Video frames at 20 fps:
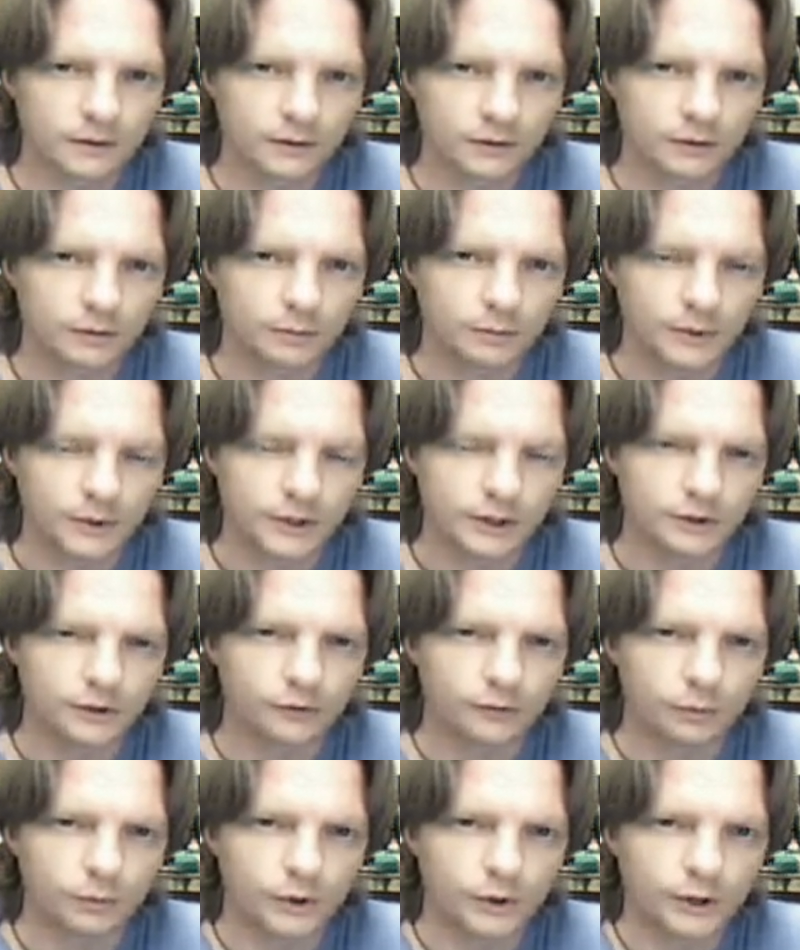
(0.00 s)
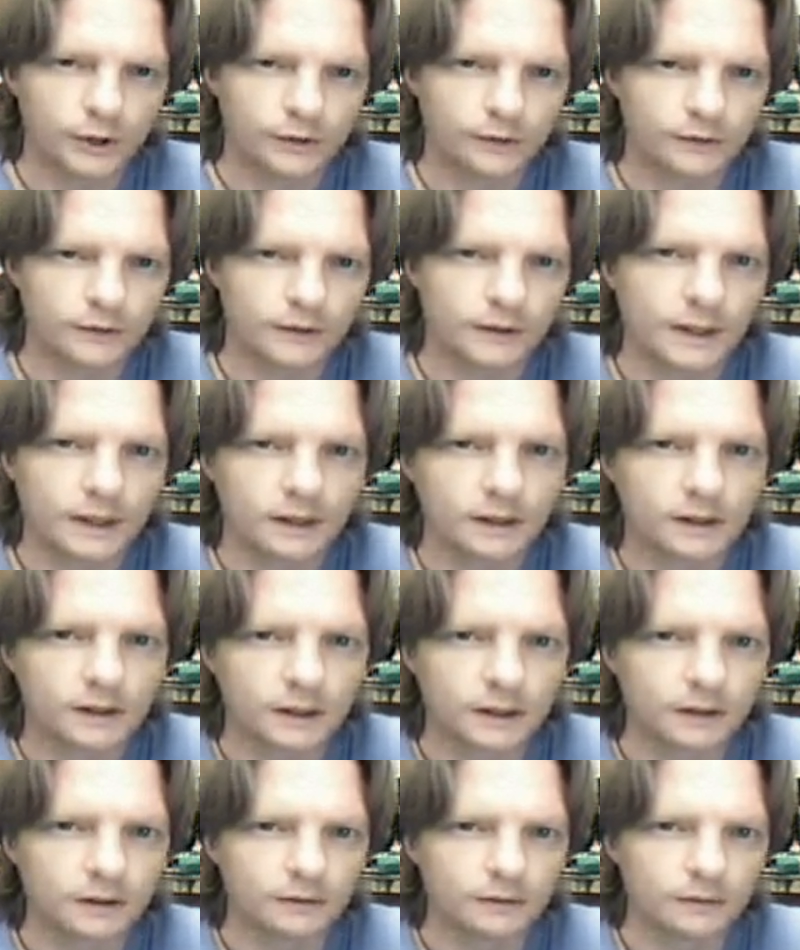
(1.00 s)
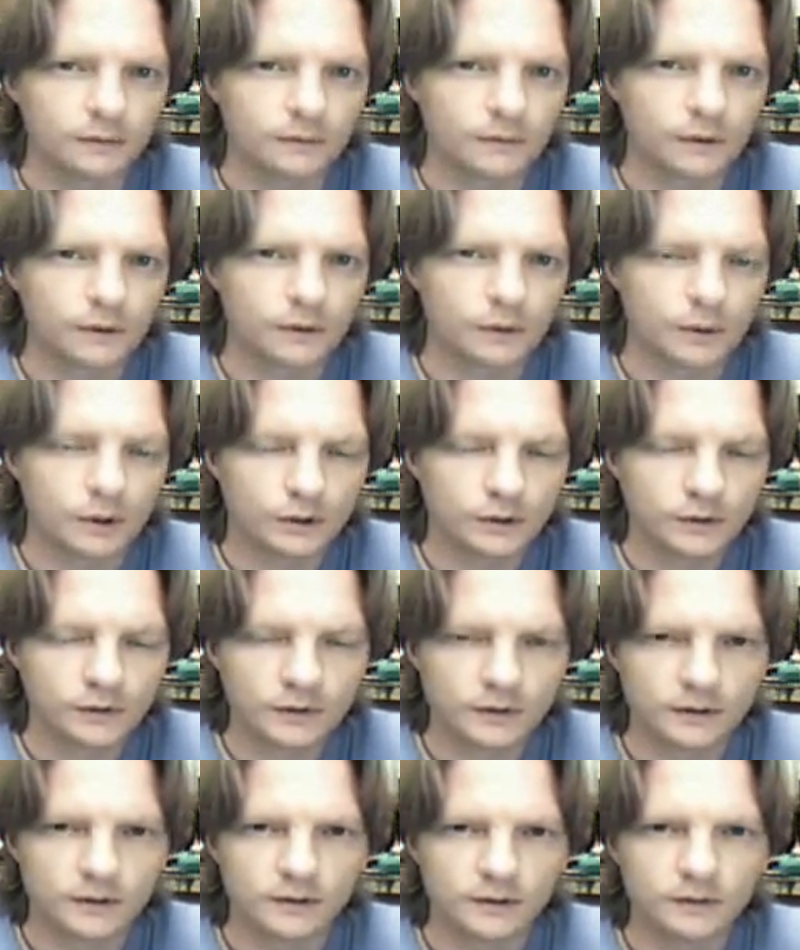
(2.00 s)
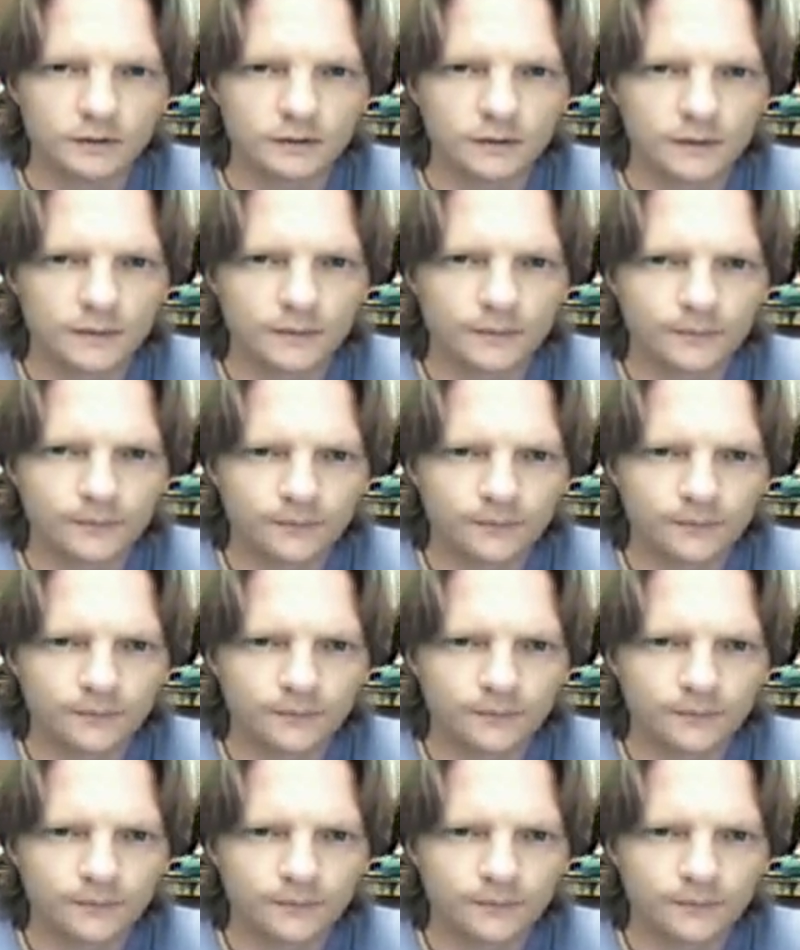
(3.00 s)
to produce works in that kind of quantities.